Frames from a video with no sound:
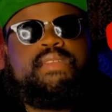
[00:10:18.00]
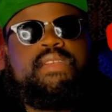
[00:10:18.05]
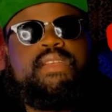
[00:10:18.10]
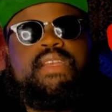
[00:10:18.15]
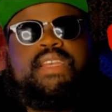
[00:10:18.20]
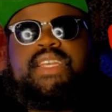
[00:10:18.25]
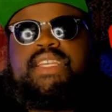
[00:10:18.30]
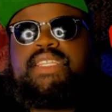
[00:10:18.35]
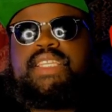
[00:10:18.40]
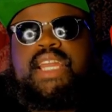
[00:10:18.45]

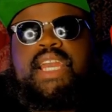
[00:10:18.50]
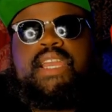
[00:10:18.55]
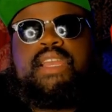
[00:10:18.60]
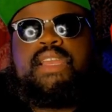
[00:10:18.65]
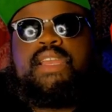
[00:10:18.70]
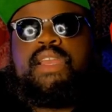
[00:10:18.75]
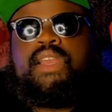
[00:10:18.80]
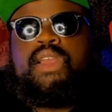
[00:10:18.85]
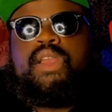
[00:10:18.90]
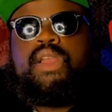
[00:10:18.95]
It's like,
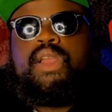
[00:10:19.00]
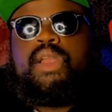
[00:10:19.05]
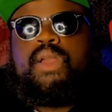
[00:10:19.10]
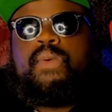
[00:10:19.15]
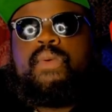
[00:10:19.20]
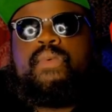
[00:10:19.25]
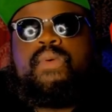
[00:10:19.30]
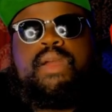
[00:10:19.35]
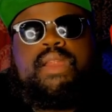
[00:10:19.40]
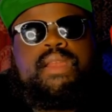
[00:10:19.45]

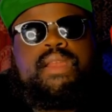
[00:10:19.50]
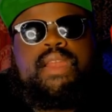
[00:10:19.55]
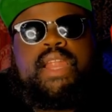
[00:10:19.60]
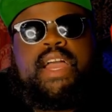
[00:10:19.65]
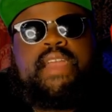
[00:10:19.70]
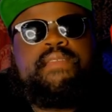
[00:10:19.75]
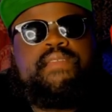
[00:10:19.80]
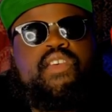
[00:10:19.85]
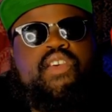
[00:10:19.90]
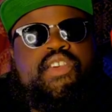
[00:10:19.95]
what
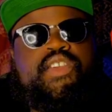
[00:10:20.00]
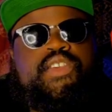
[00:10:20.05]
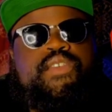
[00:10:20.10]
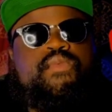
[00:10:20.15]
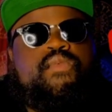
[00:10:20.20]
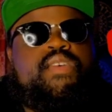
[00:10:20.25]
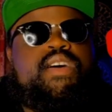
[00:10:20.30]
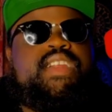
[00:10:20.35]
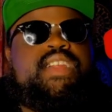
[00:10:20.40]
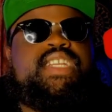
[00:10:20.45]
life are you
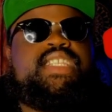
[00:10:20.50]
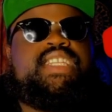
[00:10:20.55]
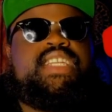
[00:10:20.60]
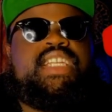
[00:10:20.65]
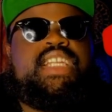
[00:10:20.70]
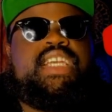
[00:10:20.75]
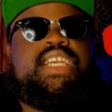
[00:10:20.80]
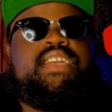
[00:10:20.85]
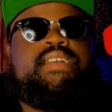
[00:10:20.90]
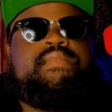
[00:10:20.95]
wanting to
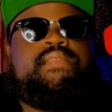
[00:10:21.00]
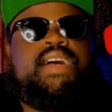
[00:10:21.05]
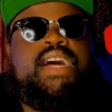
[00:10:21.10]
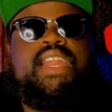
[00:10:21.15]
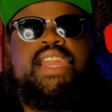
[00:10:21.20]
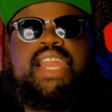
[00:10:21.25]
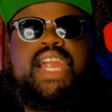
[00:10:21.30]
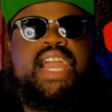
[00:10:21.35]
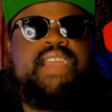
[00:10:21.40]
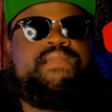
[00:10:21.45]
live? A
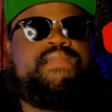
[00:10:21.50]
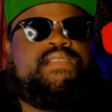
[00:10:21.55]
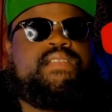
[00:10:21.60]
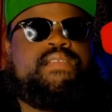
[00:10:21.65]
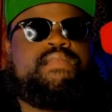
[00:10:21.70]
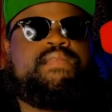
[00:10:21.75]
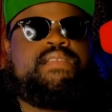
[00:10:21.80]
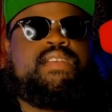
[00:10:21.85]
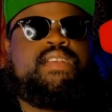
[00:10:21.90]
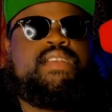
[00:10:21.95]
life
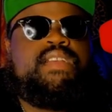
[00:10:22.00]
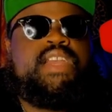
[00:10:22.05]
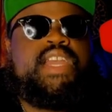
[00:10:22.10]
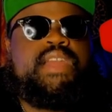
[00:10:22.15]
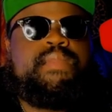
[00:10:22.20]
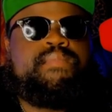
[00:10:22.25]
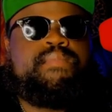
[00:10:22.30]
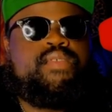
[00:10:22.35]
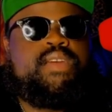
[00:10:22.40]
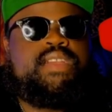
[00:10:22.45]
of
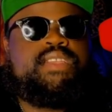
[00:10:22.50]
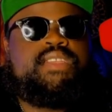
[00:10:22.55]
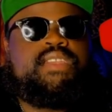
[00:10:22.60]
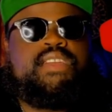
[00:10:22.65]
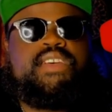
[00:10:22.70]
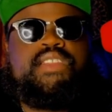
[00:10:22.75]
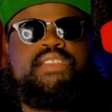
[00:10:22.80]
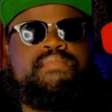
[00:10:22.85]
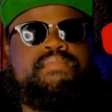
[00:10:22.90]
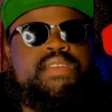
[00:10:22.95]
impressing
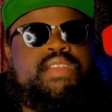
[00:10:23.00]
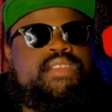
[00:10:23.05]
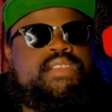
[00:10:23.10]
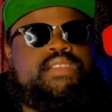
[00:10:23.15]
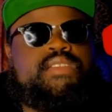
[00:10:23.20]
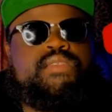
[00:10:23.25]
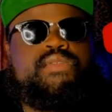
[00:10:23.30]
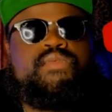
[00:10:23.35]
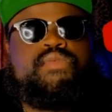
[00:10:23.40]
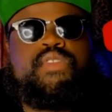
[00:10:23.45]
other
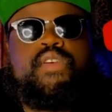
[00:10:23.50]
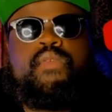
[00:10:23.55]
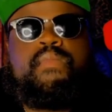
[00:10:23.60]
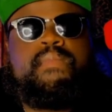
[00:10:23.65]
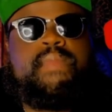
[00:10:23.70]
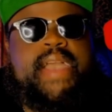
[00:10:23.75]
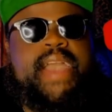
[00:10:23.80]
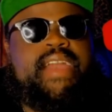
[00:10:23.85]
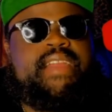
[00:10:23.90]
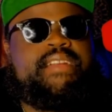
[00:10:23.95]
bitches who don't
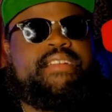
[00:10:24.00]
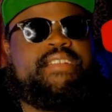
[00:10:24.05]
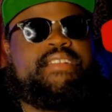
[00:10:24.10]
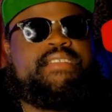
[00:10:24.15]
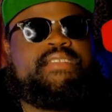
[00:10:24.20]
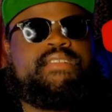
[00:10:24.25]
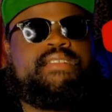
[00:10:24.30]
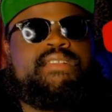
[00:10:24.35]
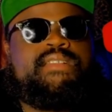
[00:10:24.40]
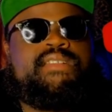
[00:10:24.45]
matter?
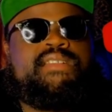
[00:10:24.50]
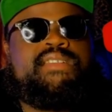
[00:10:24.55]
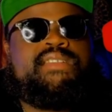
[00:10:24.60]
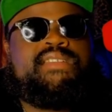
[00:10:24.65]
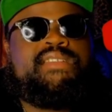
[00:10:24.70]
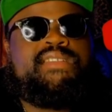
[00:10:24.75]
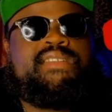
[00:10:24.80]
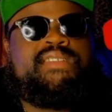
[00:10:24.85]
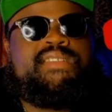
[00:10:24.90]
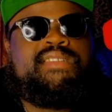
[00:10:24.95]

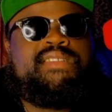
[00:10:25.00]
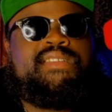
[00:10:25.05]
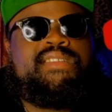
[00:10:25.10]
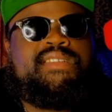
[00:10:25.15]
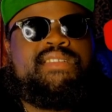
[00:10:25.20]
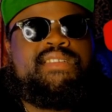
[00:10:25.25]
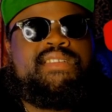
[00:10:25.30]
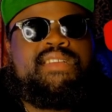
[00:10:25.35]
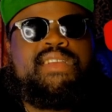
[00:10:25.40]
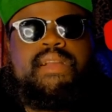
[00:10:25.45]

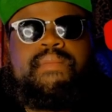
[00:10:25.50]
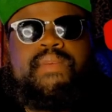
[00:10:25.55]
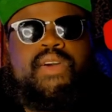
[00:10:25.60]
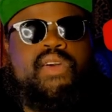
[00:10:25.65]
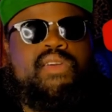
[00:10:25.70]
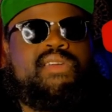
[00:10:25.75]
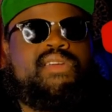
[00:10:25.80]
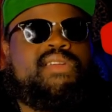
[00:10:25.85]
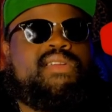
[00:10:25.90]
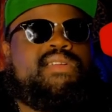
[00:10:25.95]
Come
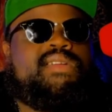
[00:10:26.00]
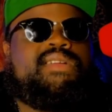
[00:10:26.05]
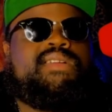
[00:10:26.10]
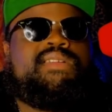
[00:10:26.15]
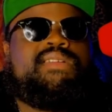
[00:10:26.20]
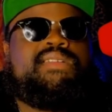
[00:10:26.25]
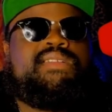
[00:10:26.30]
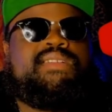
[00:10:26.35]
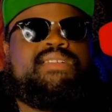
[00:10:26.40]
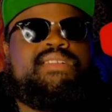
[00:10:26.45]
on, girl.
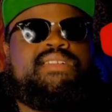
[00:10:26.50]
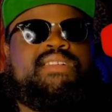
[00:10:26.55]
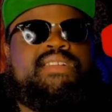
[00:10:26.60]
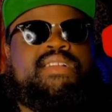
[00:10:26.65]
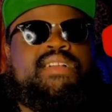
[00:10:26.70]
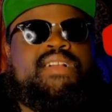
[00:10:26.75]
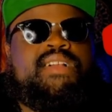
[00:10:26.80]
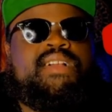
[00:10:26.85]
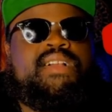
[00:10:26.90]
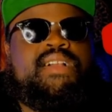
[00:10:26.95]

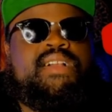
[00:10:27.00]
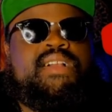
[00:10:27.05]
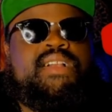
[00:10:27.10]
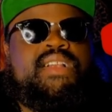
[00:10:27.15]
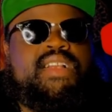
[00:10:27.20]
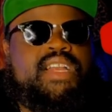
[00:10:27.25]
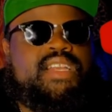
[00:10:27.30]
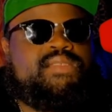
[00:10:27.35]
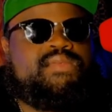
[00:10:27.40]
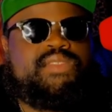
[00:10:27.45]

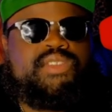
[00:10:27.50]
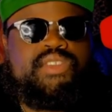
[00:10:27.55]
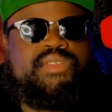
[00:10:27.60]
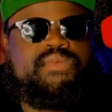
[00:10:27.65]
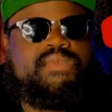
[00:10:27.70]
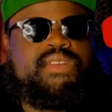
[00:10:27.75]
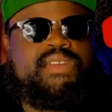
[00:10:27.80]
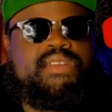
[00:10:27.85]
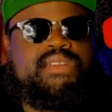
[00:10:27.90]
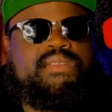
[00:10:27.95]
That's what you
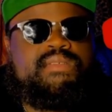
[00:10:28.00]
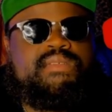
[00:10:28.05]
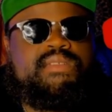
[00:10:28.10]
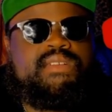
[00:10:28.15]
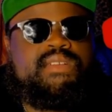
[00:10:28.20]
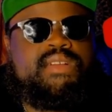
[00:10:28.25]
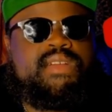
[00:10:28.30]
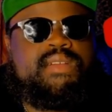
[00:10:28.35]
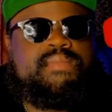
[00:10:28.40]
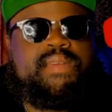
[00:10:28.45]
want to do?
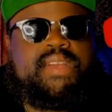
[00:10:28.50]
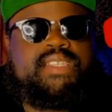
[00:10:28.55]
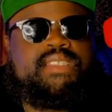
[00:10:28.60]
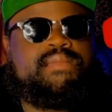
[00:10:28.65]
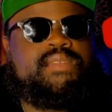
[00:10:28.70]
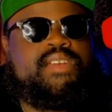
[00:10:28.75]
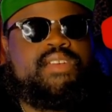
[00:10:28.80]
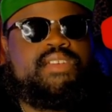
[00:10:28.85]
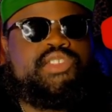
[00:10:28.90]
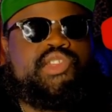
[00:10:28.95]
Impress some
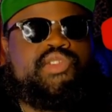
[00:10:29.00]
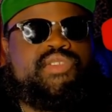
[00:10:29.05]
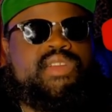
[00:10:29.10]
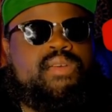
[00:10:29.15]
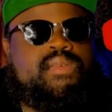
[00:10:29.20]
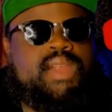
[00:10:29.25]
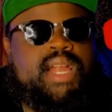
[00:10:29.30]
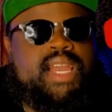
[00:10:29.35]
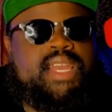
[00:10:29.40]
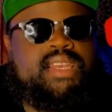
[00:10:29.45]
girls you
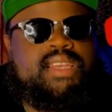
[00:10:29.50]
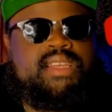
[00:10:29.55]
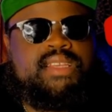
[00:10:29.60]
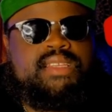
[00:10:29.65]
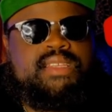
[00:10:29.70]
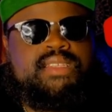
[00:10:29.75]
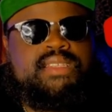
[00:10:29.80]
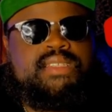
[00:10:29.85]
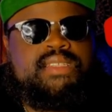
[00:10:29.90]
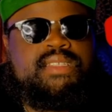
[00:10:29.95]
don't like?
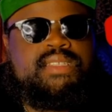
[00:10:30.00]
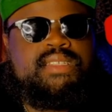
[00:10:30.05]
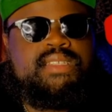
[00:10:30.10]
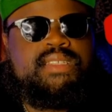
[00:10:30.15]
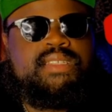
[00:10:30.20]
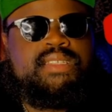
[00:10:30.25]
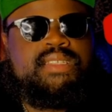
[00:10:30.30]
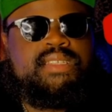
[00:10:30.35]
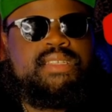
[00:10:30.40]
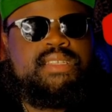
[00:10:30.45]

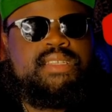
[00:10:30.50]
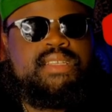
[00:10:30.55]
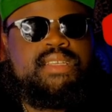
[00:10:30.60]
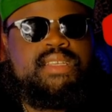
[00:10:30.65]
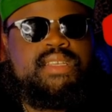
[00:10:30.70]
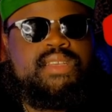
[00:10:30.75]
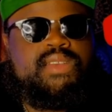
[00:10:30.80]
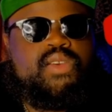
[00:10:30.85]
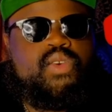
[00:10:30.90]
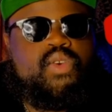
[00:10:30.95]

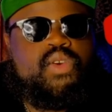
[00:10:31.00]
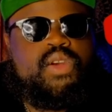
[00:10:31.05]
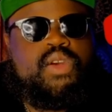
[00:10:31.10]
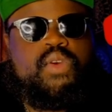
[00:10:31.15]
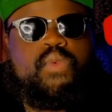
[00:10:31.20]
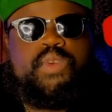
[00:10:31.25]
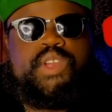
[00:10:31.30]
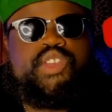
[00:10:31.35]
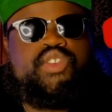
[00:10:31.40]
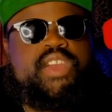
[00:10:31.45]
Or are
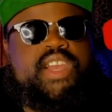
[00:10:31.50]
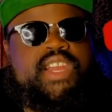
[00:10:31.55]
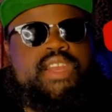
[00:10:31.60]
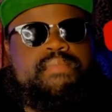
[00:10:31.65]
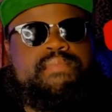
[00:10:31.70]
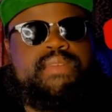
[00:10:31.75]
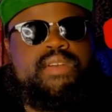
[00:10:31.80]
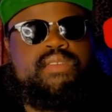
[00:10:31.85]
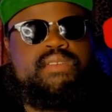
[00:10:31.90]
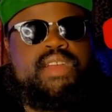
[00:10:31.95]
we trying to
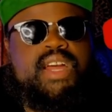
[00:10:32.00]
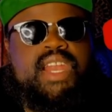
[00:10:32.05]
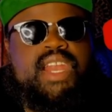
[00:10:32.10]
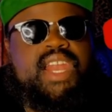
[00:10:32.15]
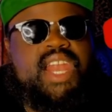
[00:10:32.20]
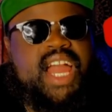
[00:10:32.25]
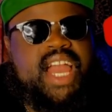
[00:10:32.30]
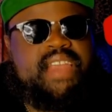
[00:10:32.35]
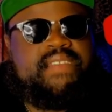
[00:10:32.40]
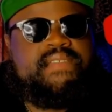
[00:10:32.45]
build a
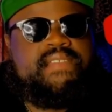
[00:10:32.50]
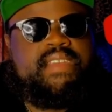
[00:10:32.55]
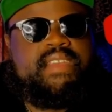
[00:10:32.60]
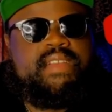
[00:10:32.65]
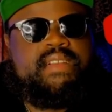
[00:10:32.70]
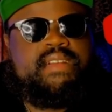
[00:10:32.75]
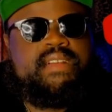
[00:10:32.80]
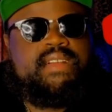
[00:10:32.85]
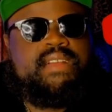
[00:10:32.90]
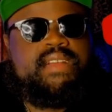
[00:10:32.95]
life
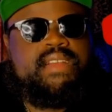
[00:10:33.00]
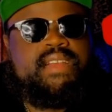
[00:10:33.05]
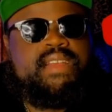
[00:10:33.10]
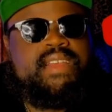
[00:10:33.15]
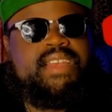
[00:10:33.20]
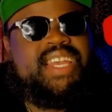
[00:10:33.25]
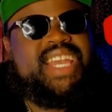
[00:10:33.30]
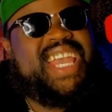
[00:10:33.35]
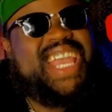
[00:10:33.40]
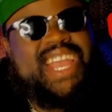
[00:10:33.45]
here?
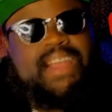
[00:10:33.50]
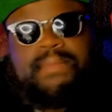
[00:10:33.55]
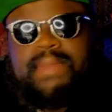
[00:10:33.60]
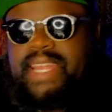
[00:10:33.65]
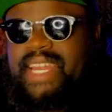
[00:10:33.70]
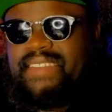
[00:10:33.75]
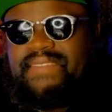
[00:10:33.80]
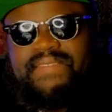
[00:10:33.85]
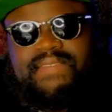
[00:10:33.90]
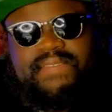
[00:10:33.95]
Hear me the